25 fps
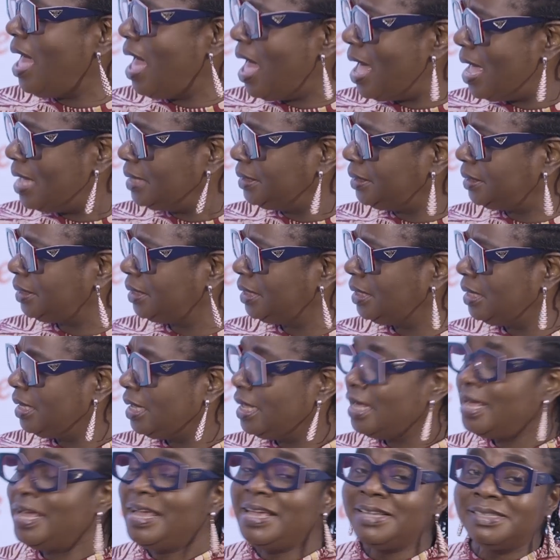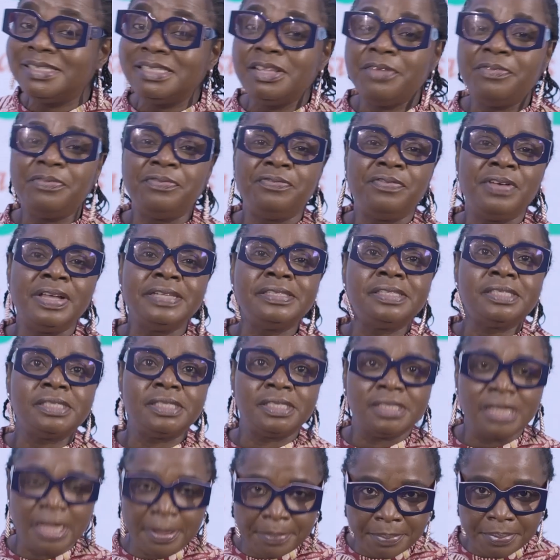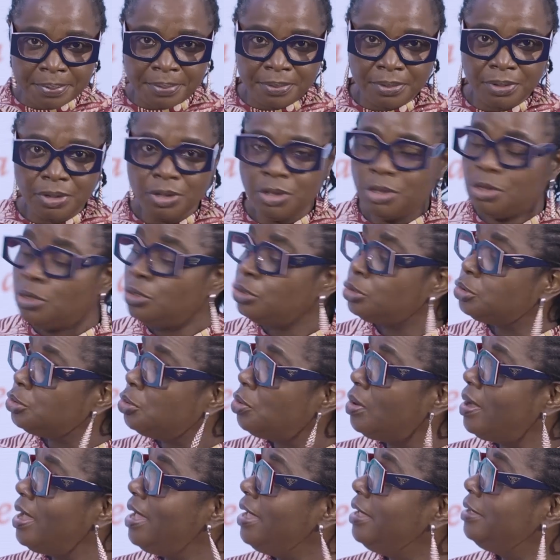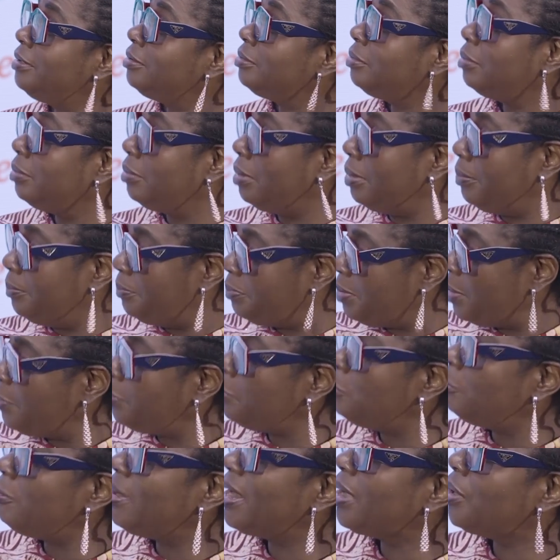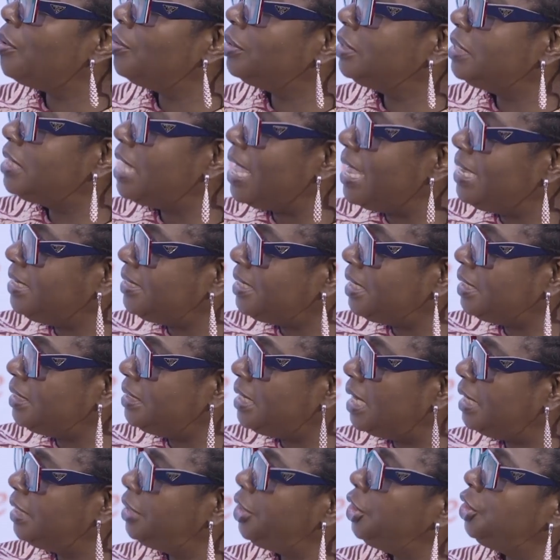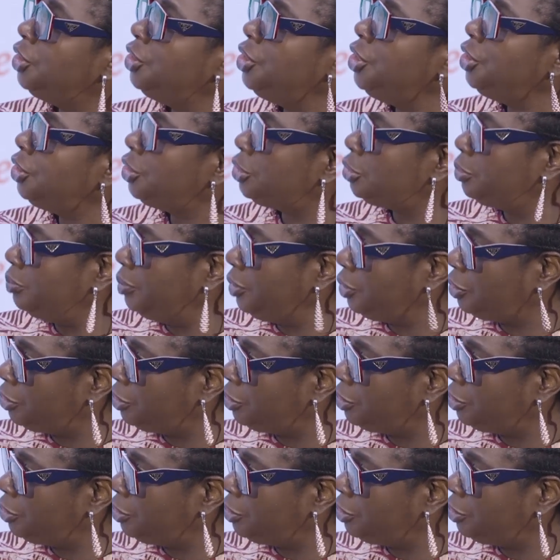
had mm, mm, is the first step to people recognizing that they need to be